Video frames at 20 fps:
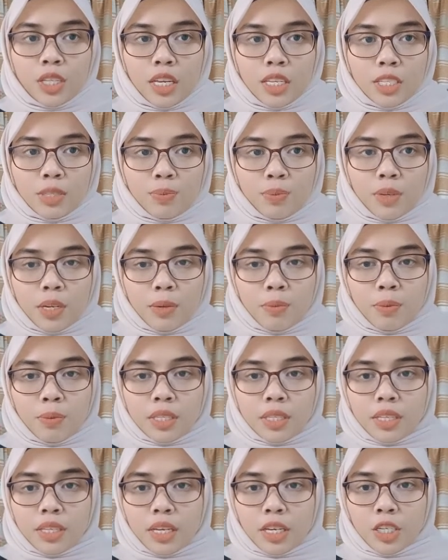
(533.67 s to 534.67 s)

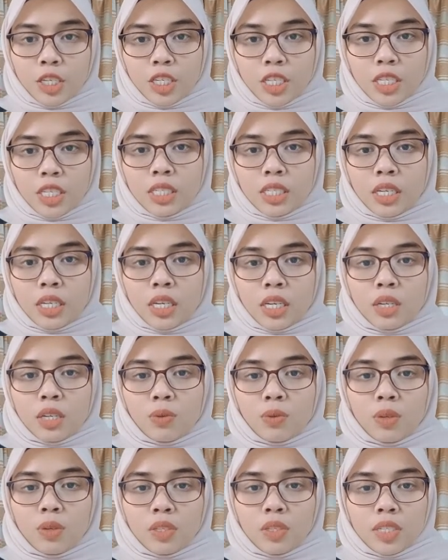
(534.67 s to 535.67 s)
experimentation,
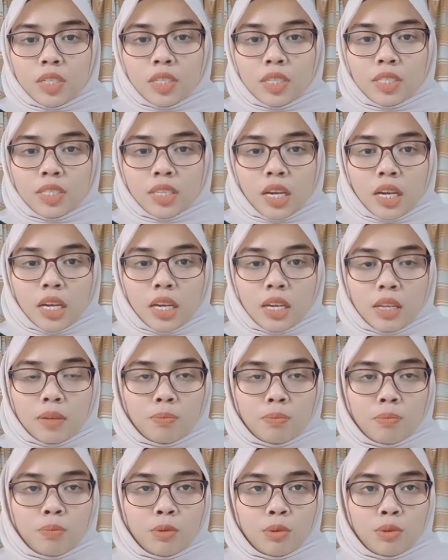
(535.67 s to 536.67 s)
which is I had
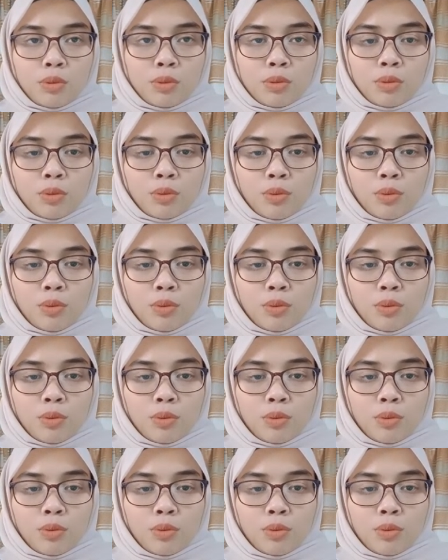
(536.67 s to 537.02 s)
put